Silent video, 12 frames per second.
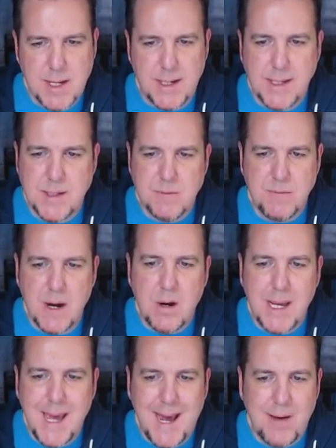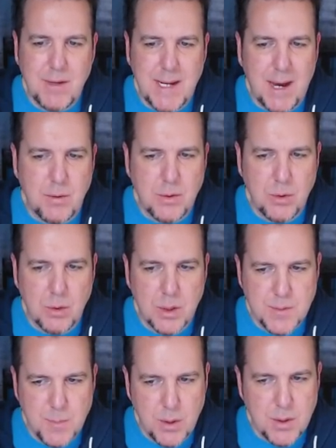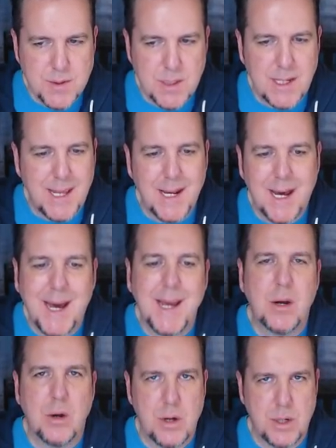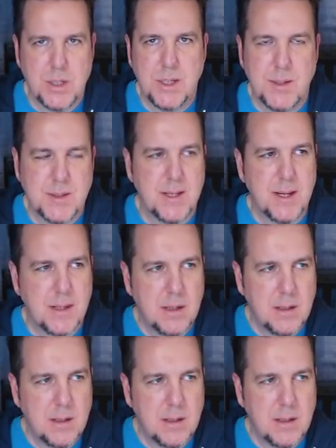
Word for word: and he's a very avid outdoors person and hiker, she said.